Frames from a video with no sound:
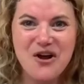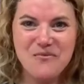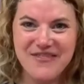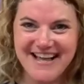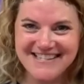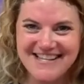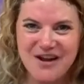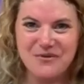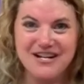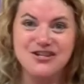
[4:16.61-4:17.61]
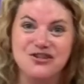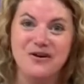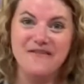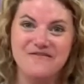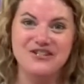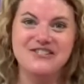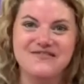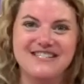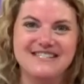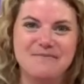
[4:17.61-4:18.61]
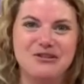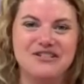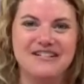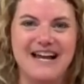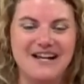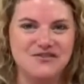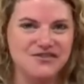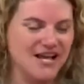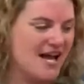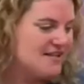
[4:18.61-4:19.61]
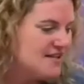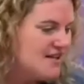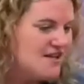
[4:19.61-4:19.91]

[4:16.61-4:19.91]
With that said, we're gonna do our first vestibular exercise.